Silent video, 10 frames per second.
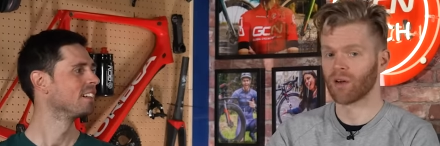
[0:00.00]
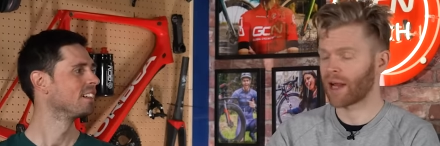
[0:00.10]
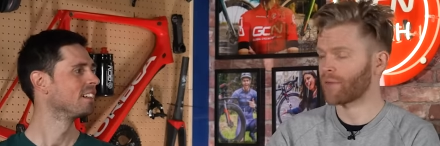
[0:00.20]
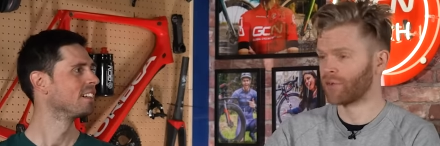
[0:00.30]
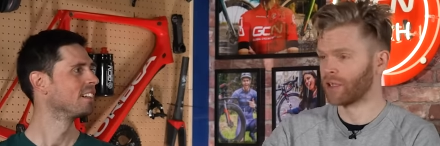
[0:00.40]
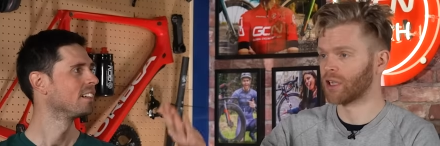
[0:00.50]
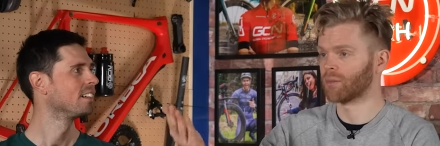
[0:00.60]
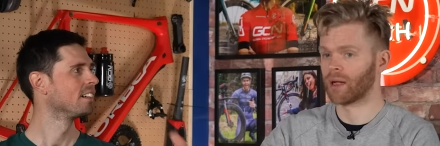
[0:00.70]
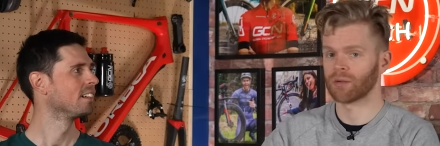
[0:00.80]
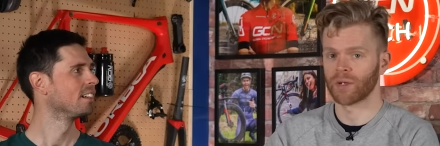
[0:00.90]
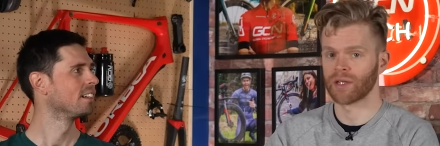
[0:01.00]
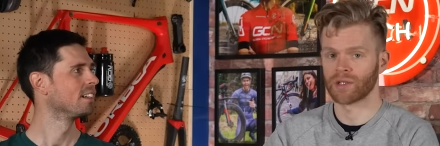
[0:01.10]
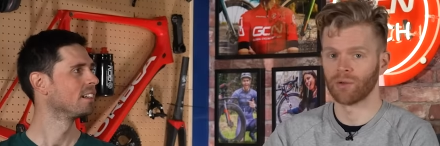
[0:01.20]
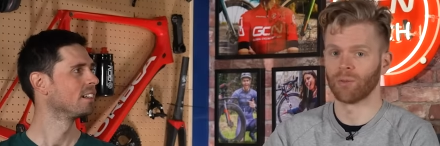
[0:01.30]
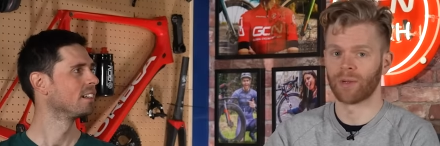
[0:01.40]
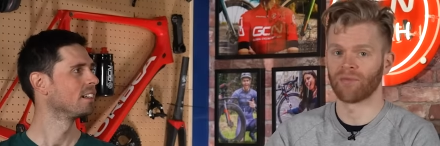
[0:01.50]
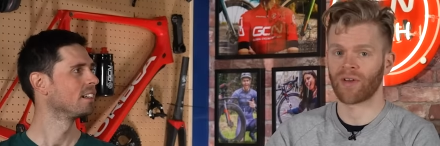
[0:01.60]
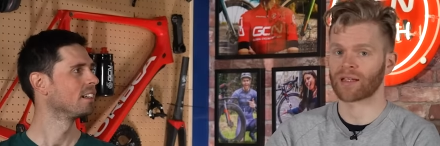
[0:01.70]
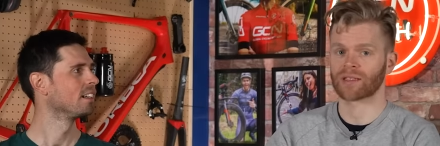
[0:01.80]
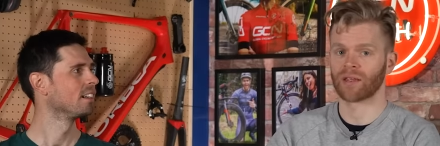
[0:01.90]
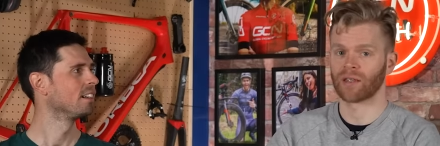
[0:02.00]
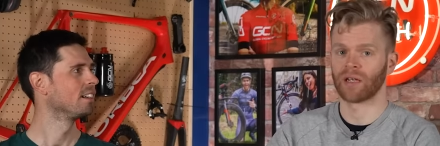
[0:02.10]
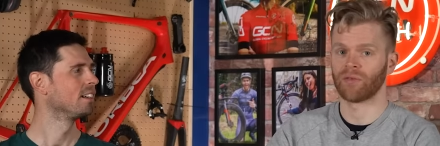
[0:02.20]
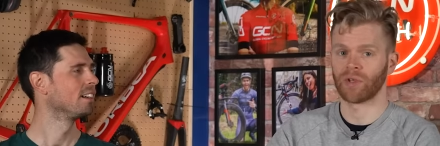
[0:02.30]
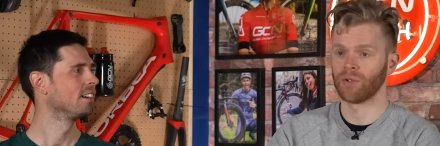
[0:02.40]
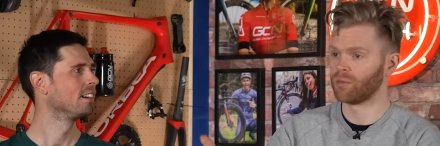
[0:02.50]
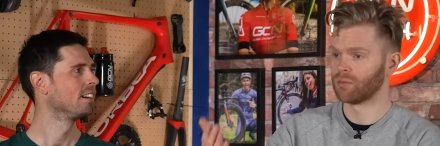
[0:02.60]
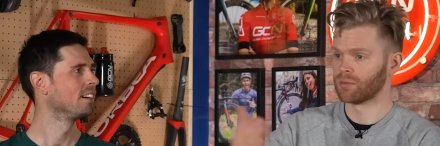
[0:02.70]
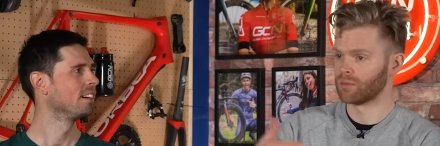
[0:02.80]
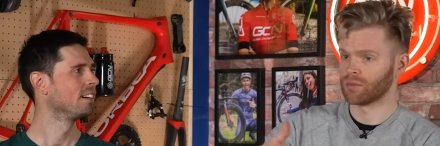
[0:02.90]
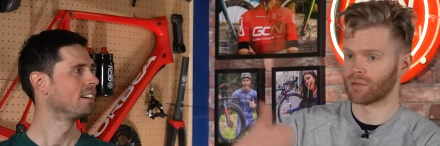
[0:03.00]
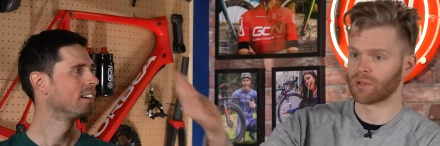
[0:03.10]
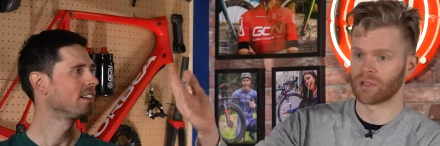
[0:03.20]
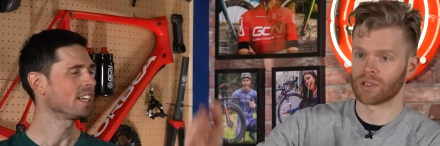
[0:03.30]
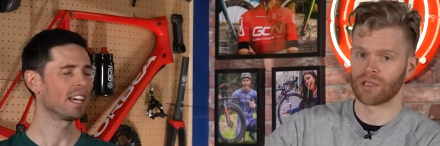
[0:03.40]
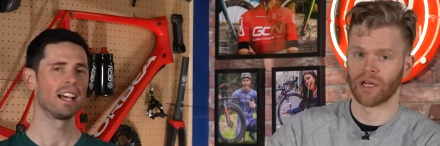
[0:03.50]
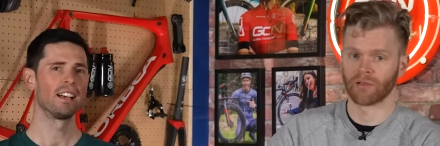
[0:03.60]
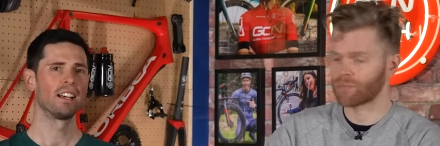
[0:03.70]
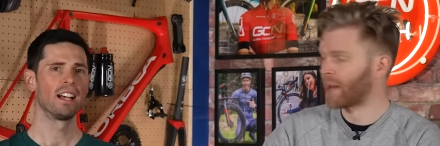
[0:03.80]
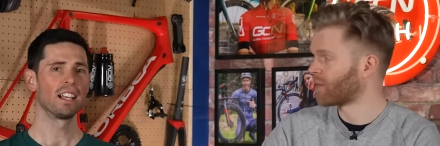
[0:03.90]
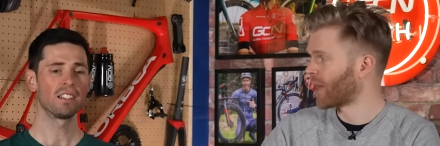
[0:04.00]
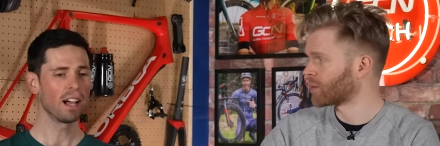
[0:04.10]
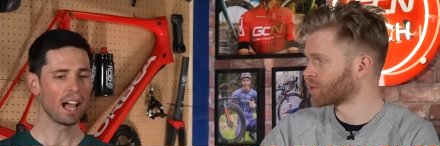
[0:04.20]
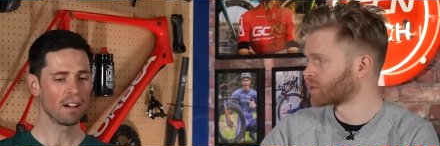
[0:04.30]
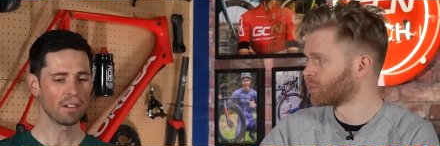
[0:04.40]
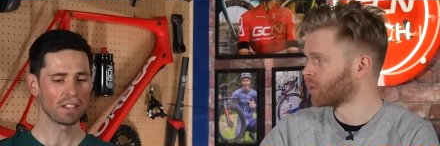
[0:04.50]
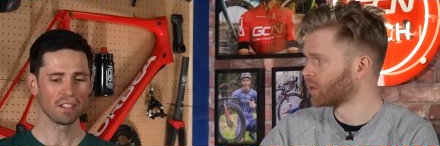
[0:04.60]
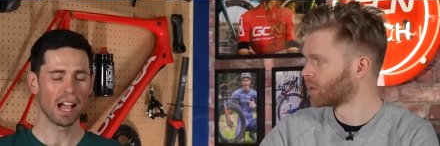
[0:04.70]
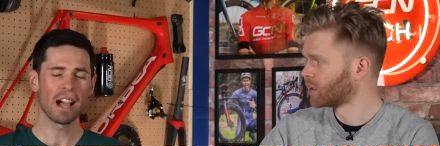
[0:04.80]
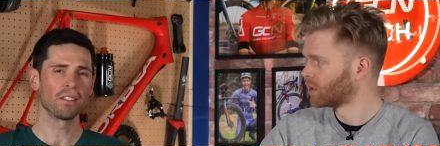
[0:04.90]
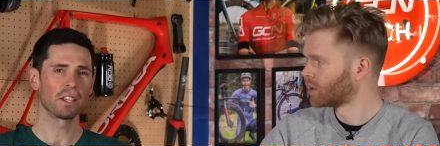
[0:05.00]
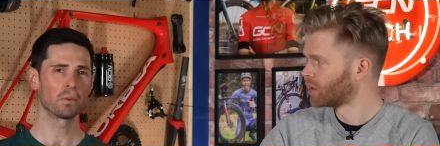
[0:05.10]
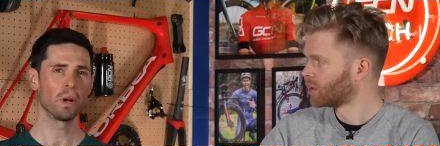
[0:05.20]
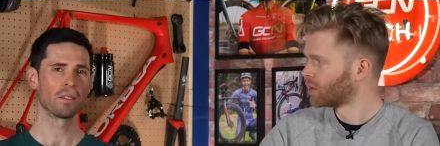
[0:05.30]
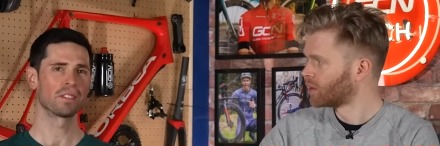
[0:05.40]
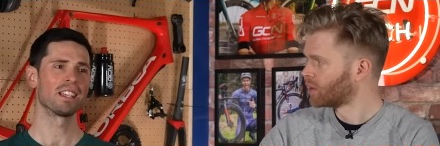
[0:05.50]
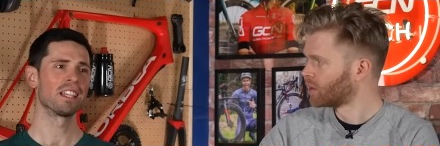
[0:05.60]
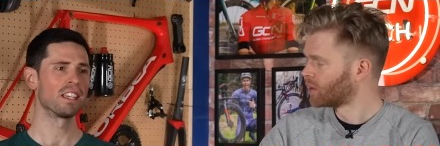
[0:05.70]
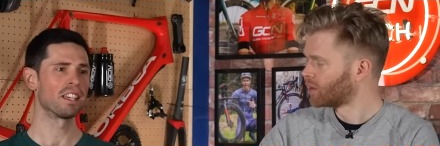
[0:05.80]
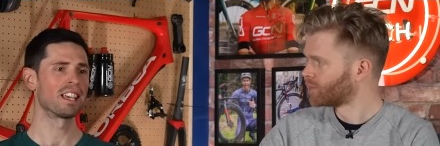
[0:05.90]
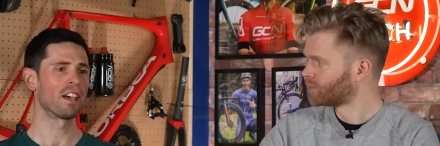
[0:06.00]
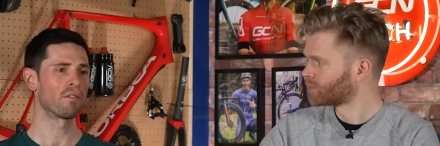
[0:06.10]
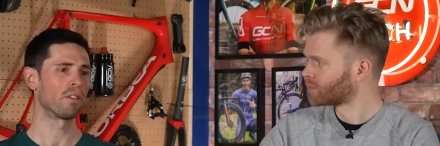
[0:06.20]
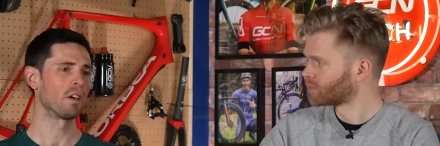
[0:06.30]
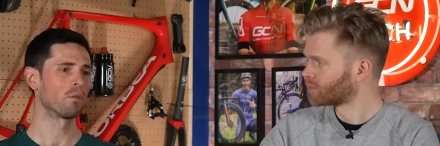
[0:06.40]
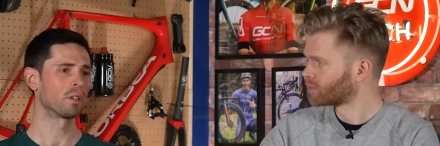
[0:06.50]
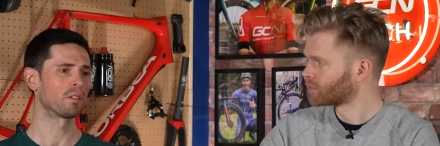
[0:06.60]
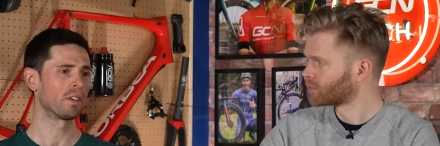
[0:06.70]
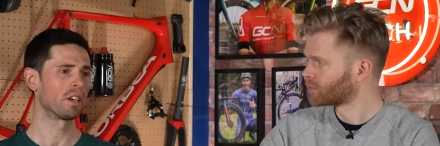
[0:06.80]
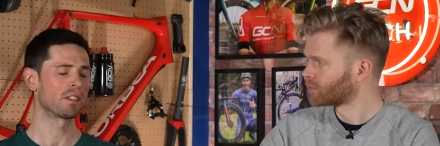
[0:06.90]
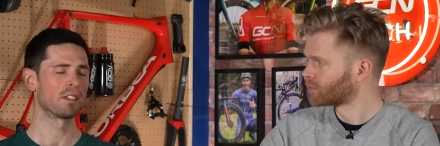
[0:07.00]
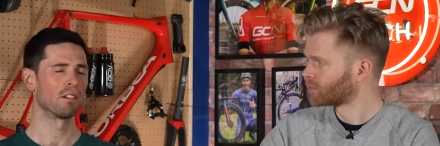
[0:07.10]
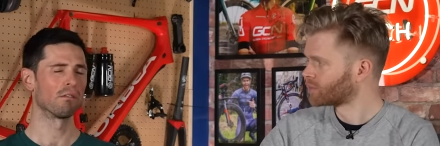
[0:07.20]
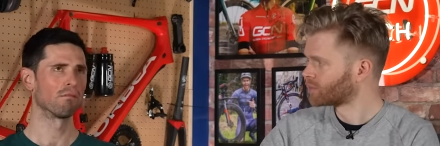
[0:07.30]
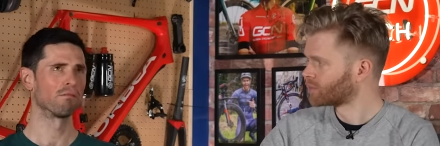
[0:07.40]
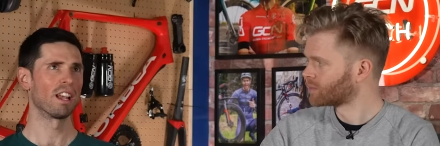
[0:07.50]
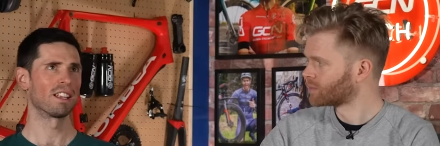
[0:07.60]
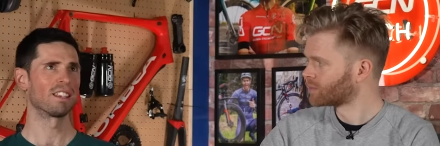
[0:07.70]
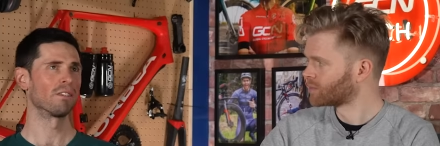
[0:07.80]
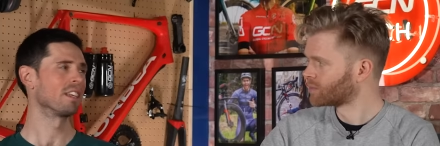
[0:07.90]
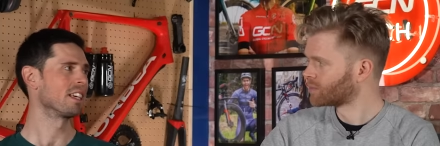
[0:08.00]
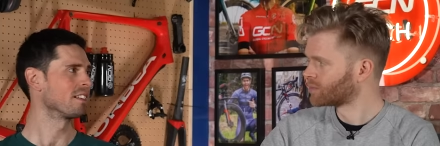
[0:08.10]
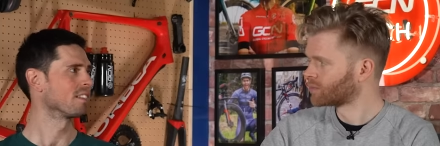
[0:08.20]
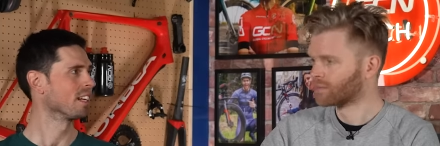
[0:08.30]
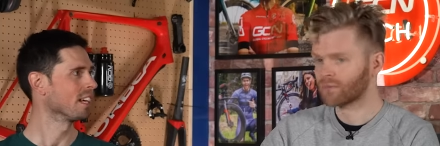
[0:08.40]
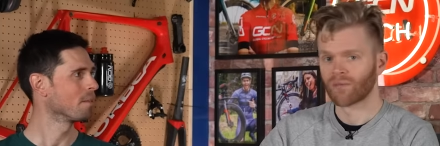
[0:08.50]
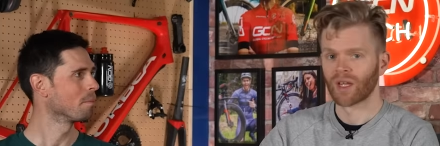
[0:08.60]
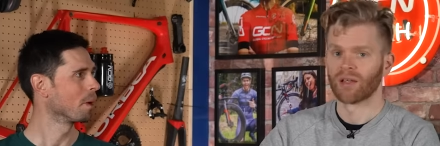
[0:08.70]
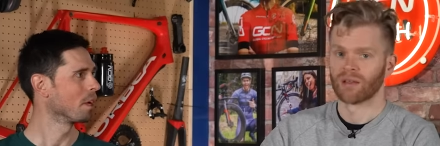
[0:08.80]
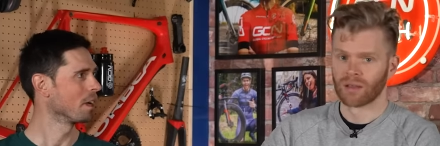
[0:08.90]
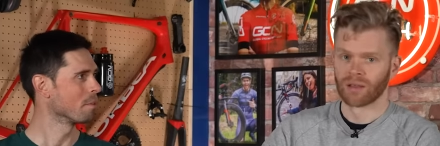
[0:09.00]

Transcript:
Speaker 1: on average up Alpe d'Huez, you will be faster than if you...
Speaker 2: Yeah,
Speaker 1: you know,
Speaker 2: it's not out of this world to think that you can get 5 watts faster relatively easily by like